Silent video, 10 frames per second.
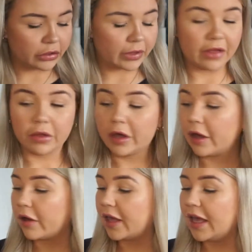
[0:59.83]
You get the
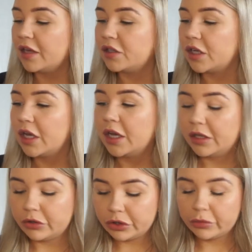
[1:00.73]
curl kit.
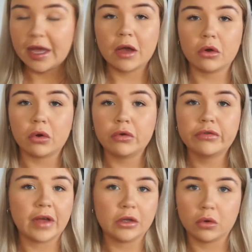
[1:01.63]
You do get a
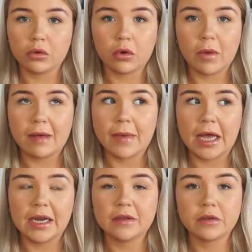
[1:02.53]
glove. I don't know where
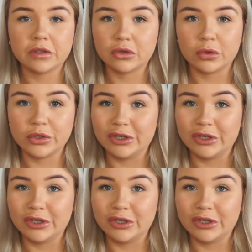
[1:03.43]
mine is because I don't